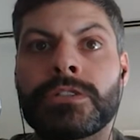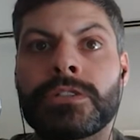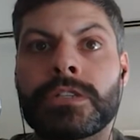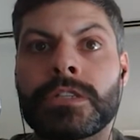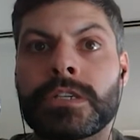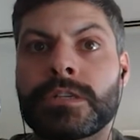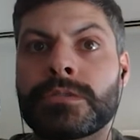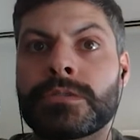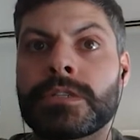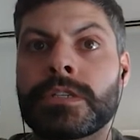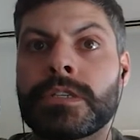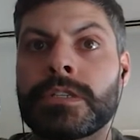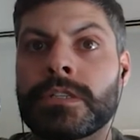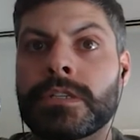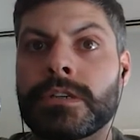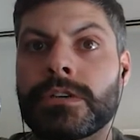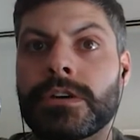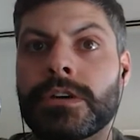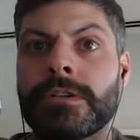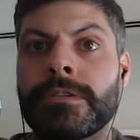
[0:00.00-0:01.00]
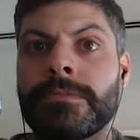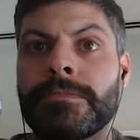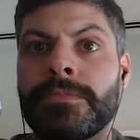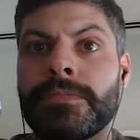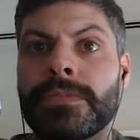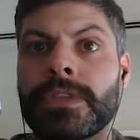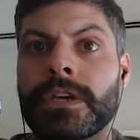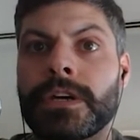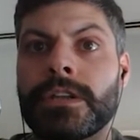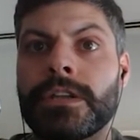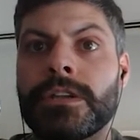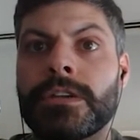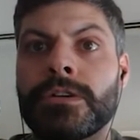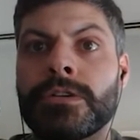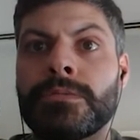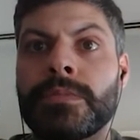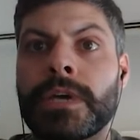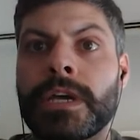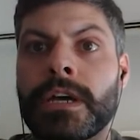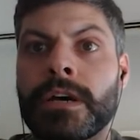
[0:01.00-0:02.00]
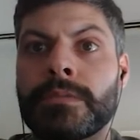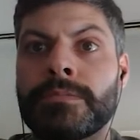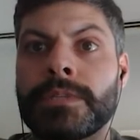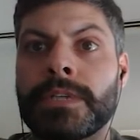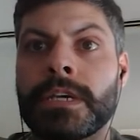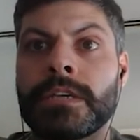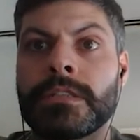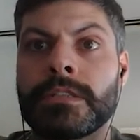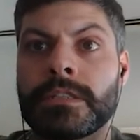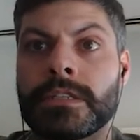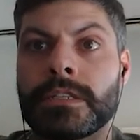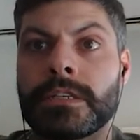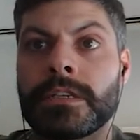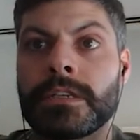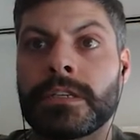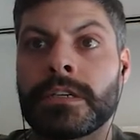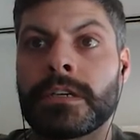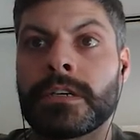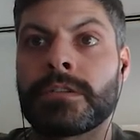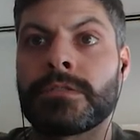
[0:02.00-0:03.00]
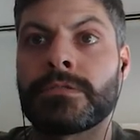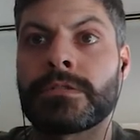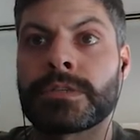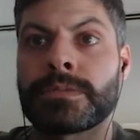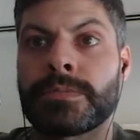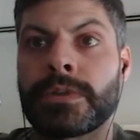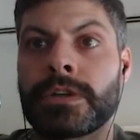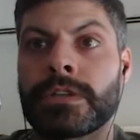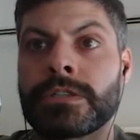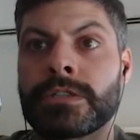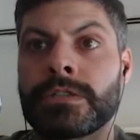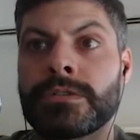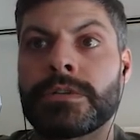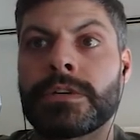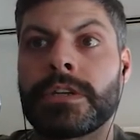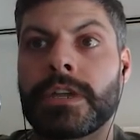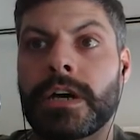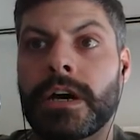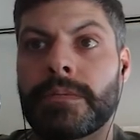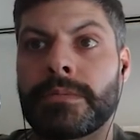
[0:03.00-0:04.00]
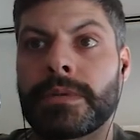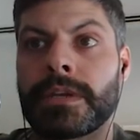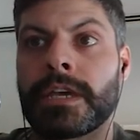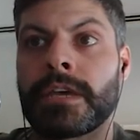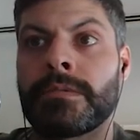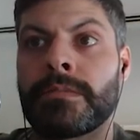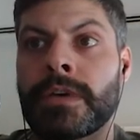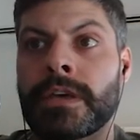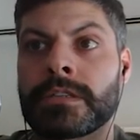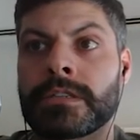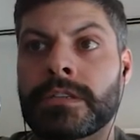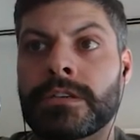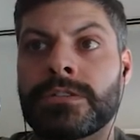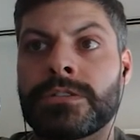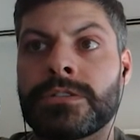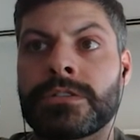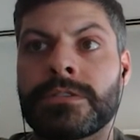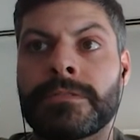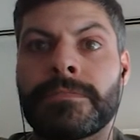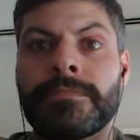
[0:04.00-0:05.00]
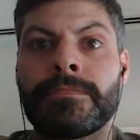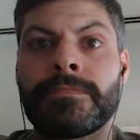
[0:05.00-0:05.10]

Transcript: is equal to 0, a node may update Z in response to a nominate message.